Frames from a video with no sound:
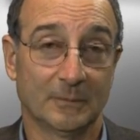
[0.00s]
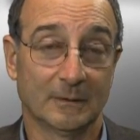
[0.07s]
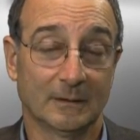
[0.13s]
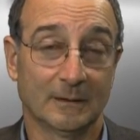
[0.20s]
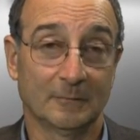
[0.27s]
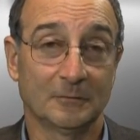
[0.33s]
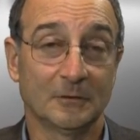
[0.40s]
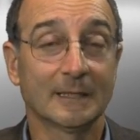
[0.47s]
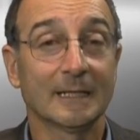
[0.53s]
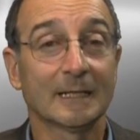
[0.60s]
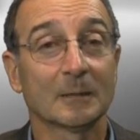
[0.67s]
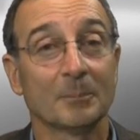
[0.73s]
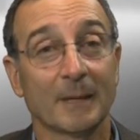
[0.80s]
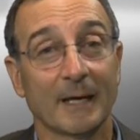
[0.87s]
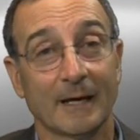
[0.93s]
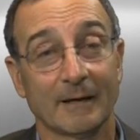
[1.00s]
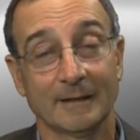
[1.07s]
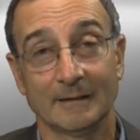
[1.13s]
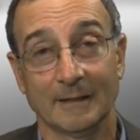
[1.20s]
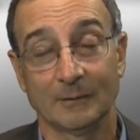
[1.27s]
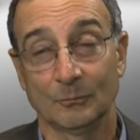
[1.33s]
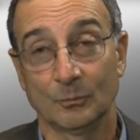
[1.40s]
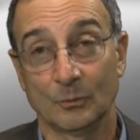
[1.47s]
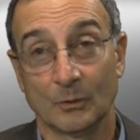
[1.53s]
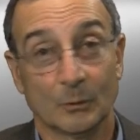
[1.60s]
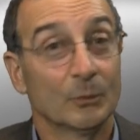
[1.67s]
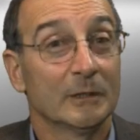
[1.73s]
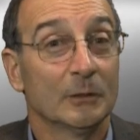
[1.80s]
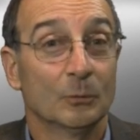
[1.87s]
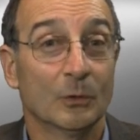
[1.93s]
If you think about it, and what
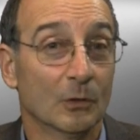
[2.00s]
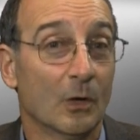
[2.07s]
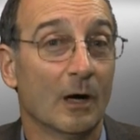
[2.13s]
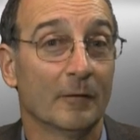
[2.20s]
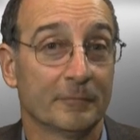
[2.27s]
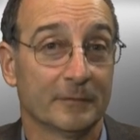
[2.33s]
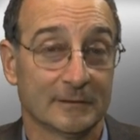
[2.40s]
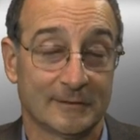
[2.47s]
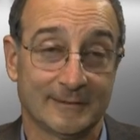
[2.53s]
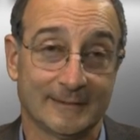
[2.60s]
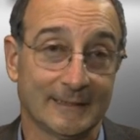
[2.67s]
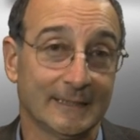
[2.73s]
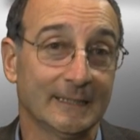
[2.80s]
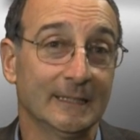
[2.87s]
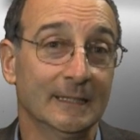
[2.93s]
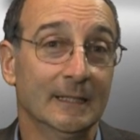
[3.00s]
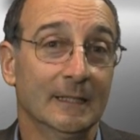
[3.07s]
we will often see